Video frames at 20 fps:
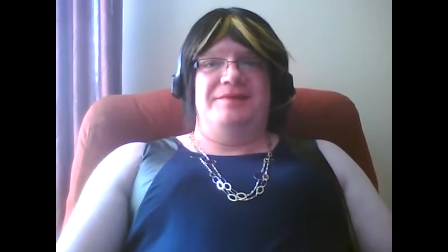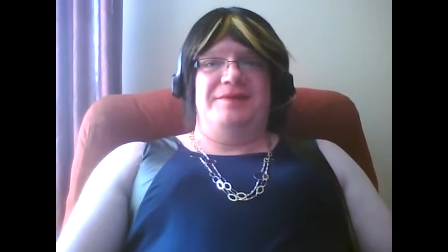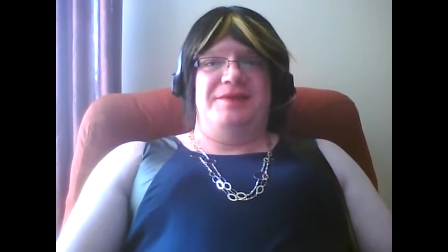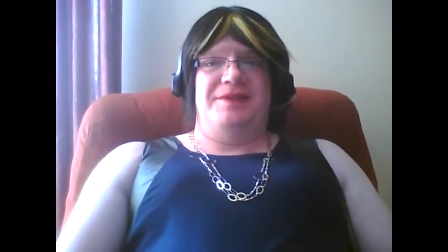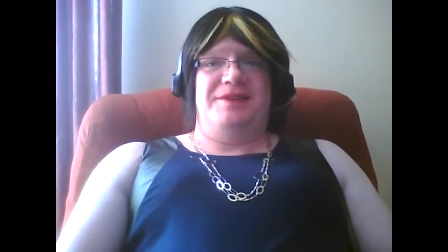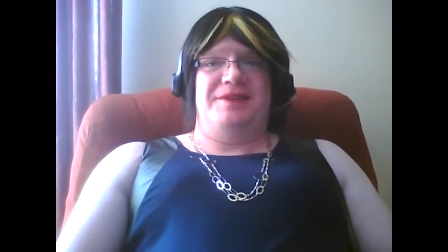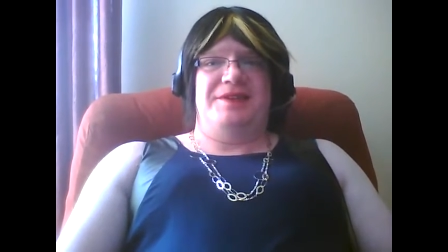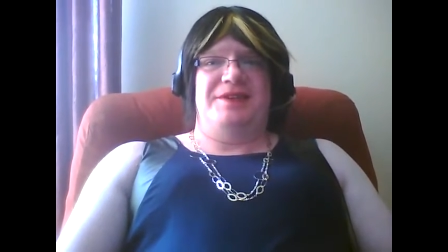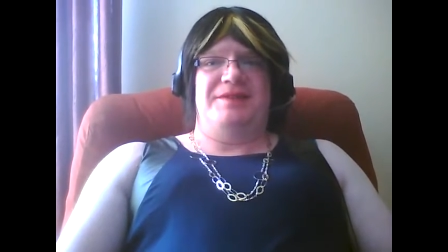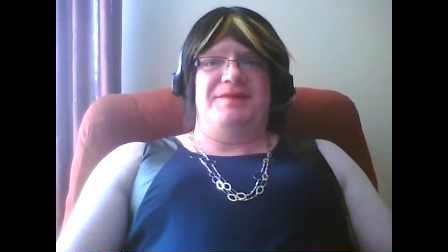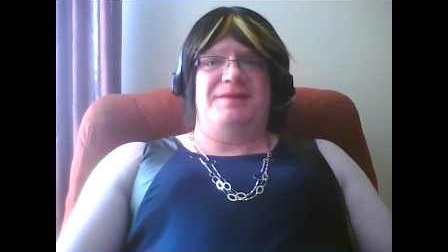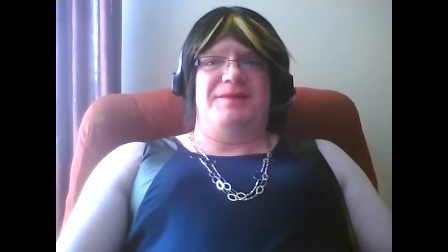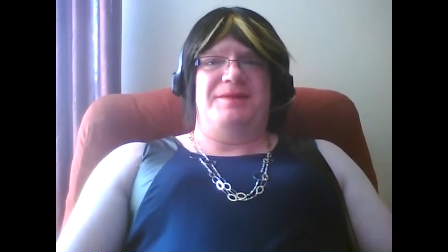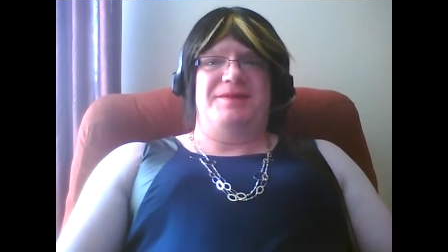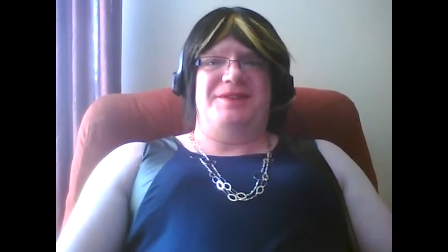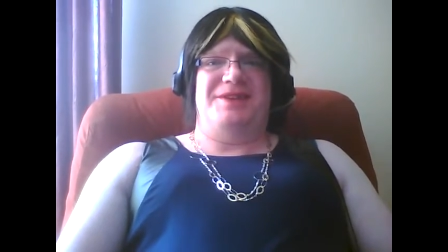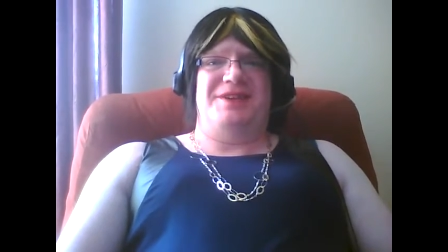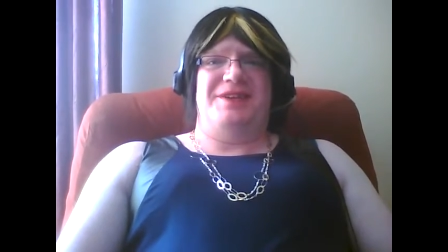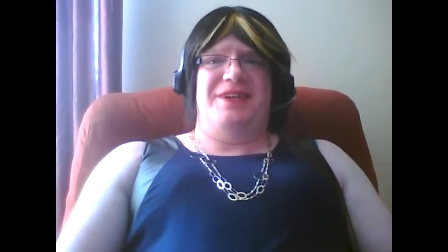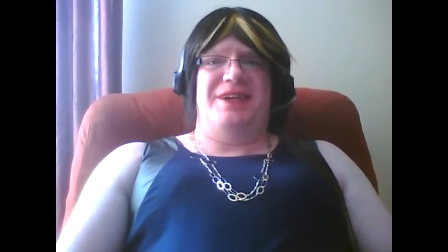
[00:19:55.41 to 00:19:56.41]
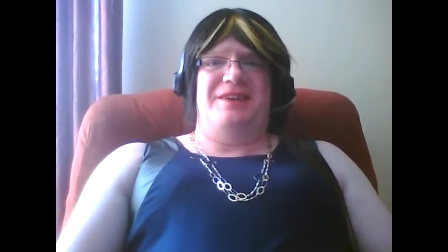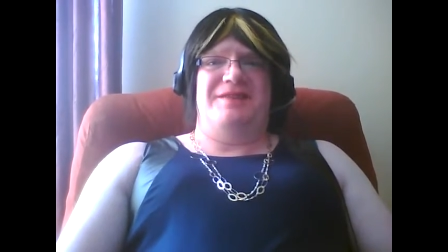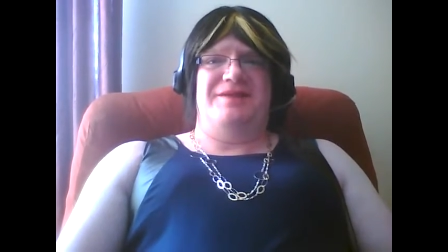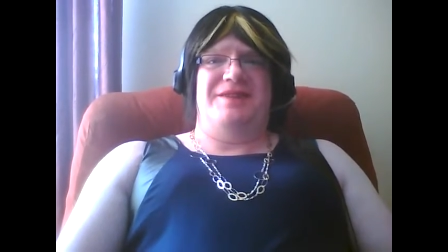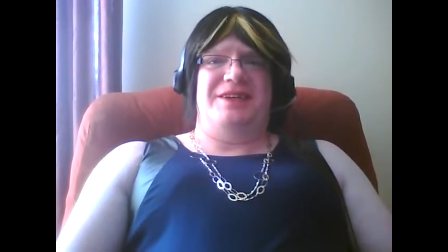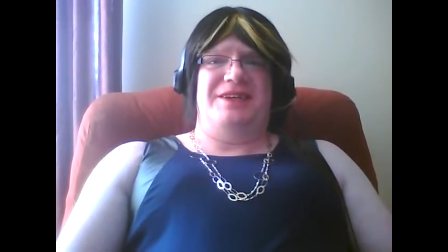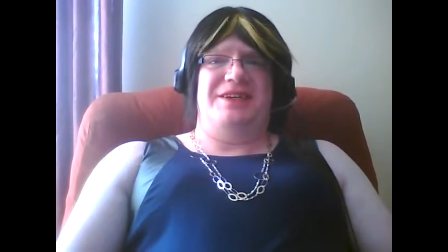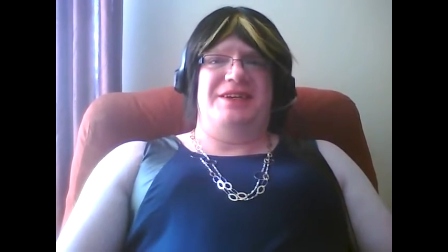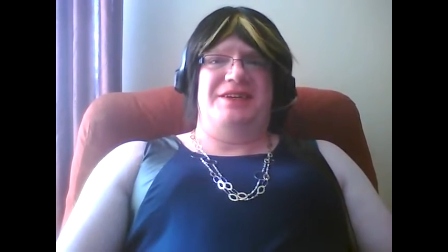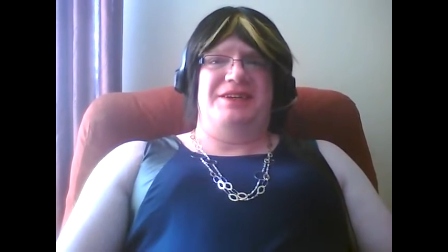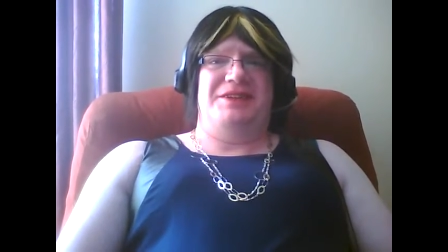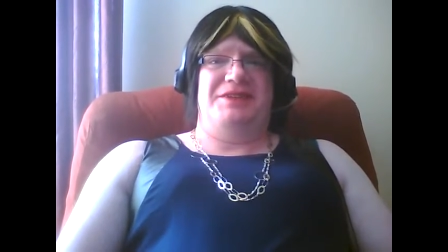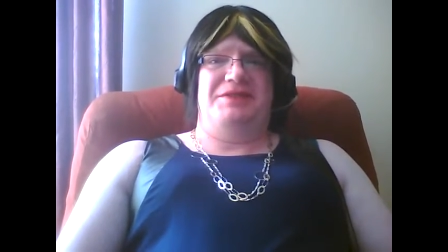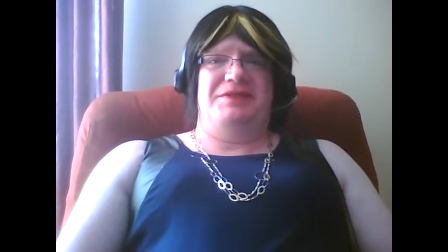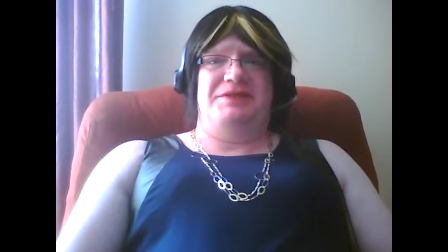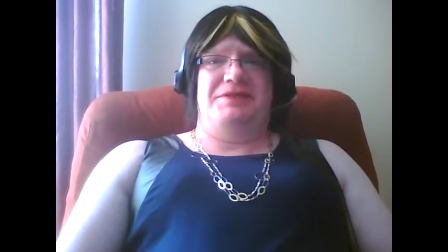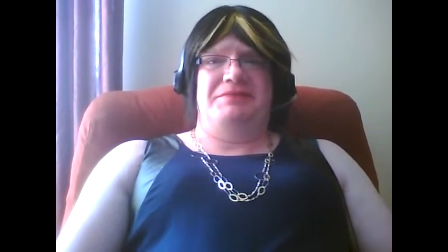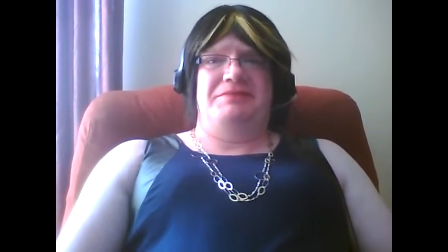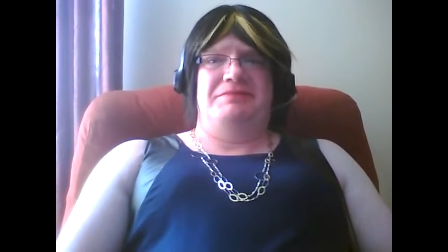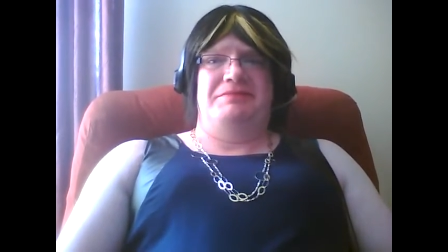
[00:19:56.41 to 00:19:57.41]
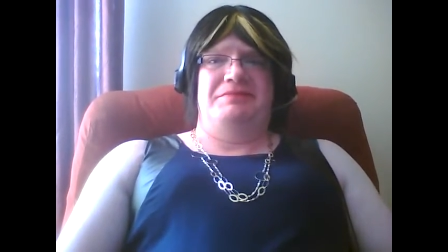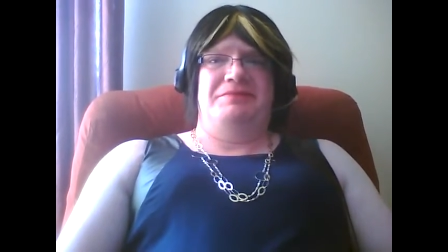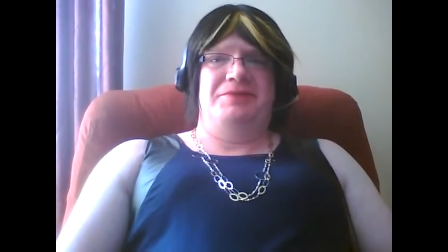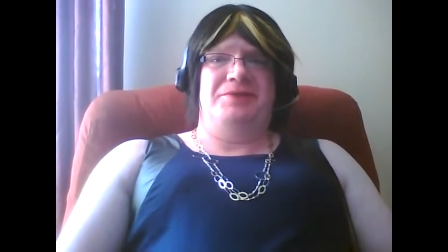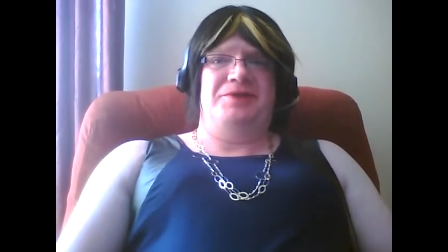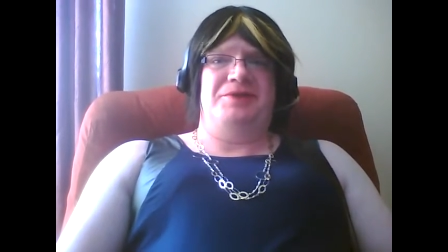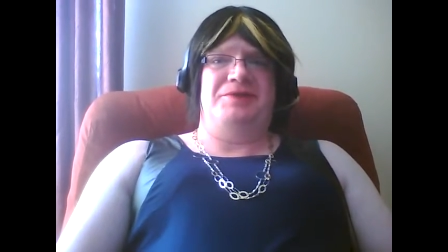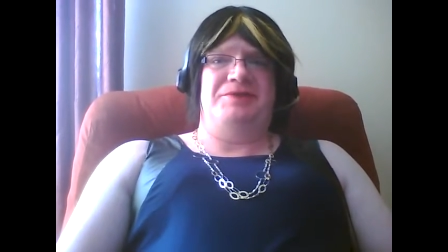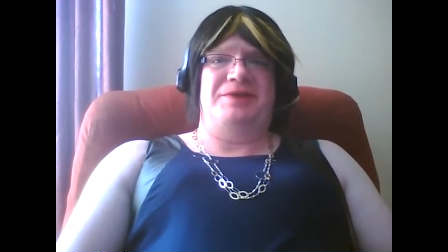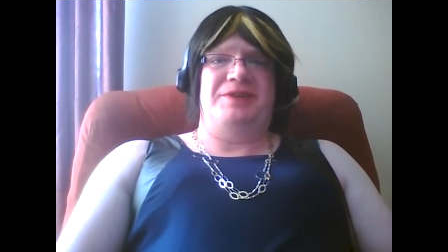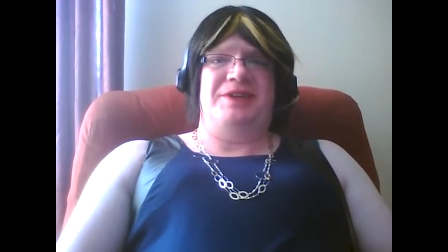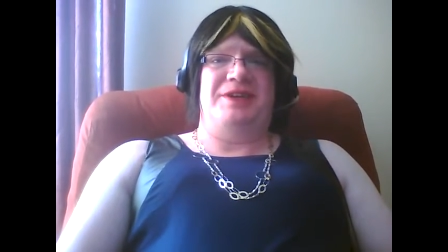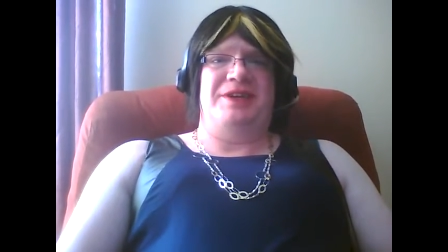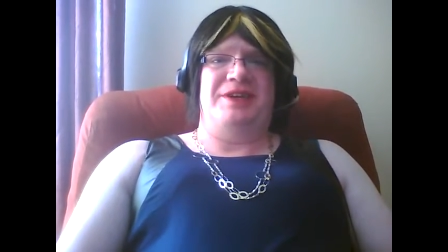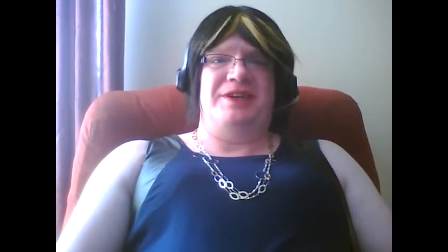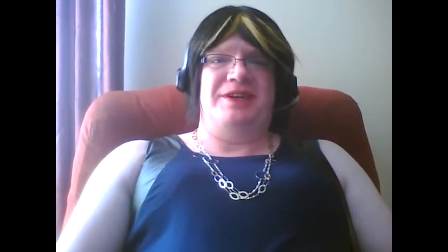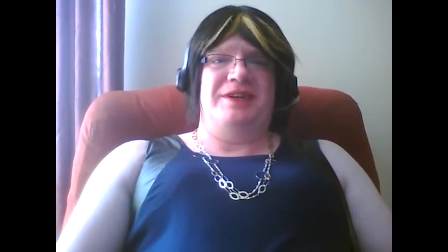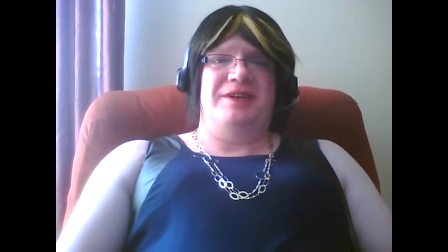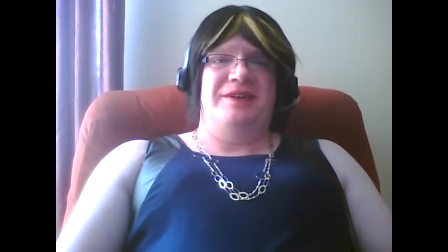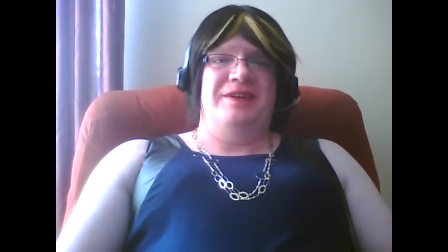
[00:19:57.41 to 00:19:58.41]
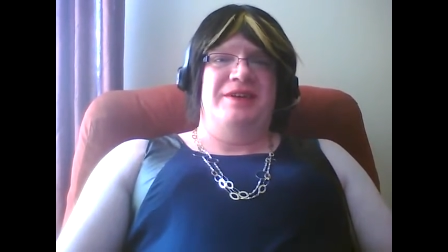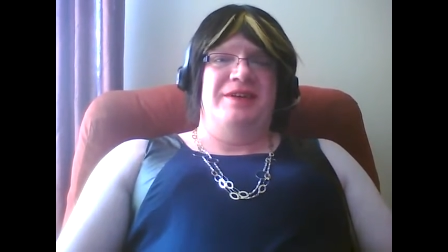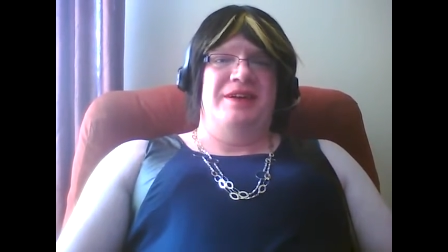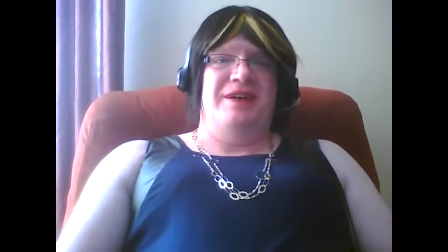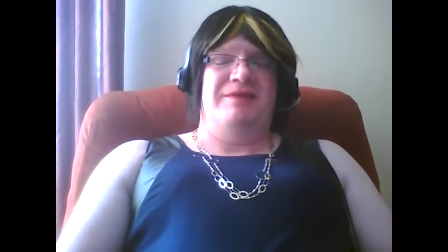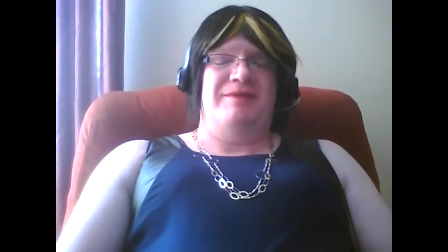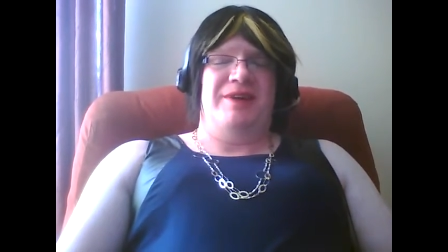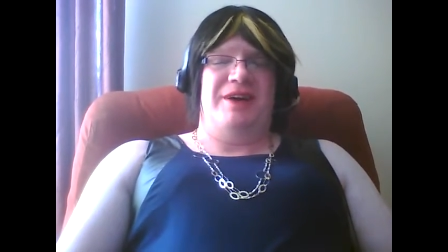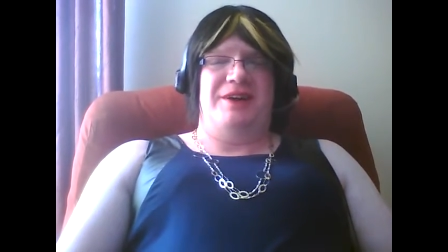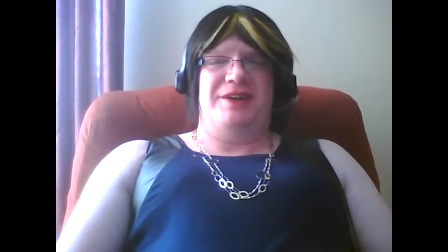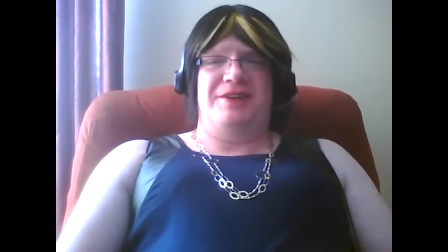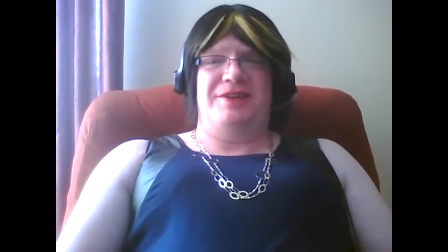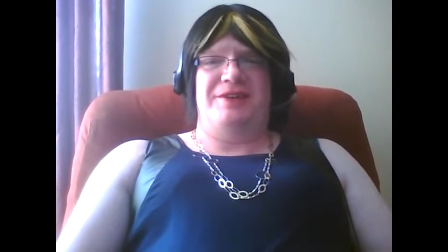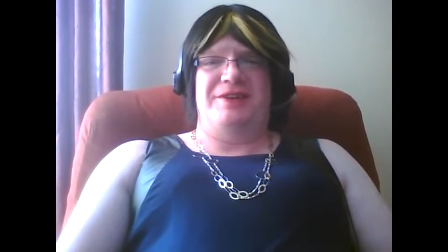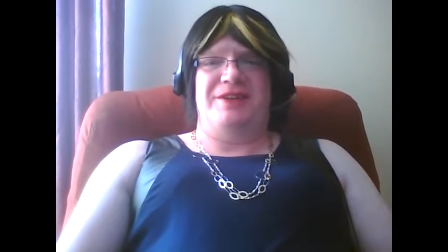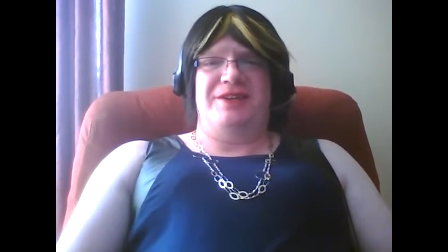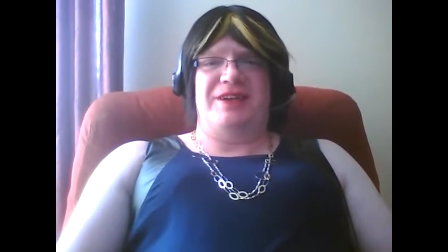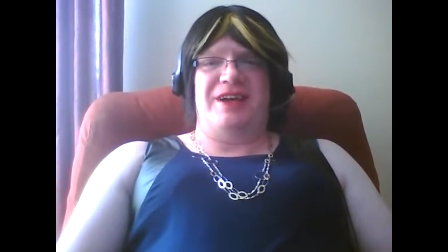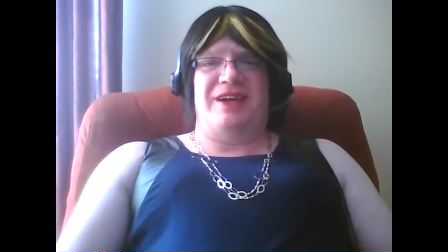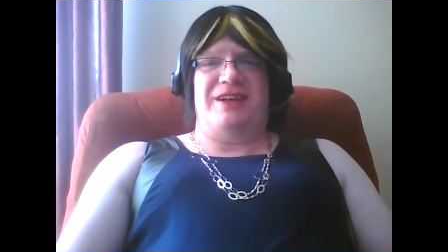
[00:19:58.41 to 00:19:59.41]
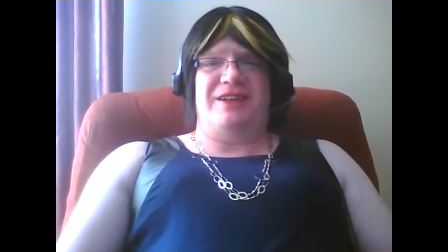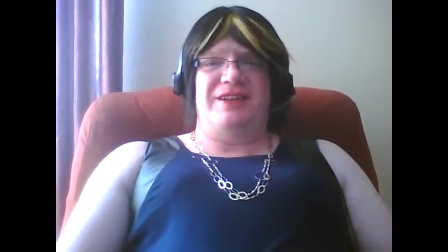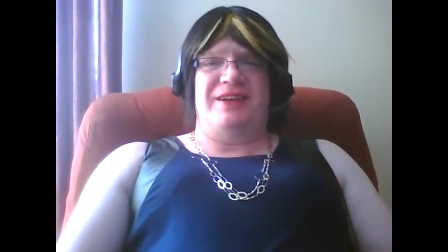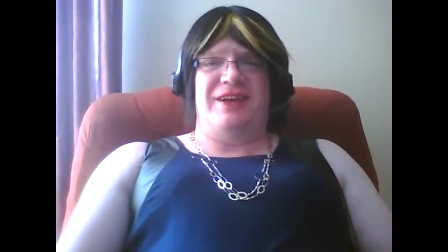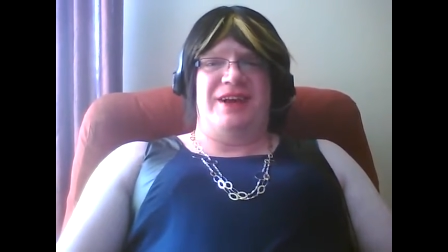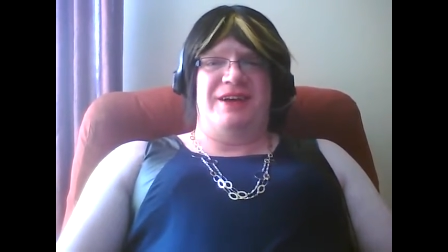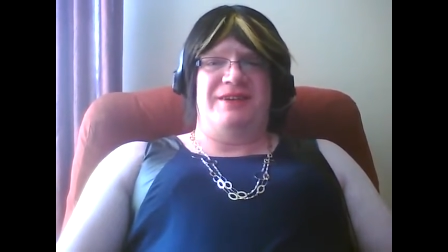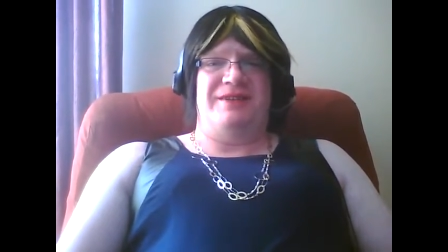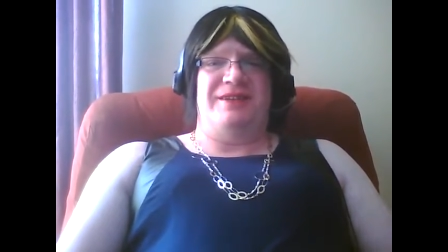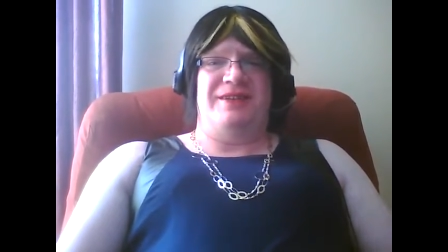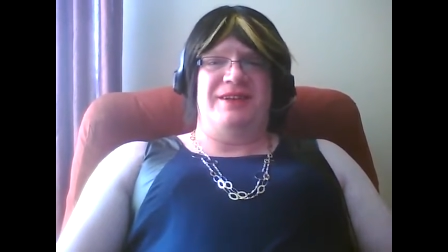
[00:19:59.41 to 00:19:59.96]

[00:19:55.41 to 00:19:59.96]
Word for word: so some of us identifies more than one thing. I'm not sure exactly how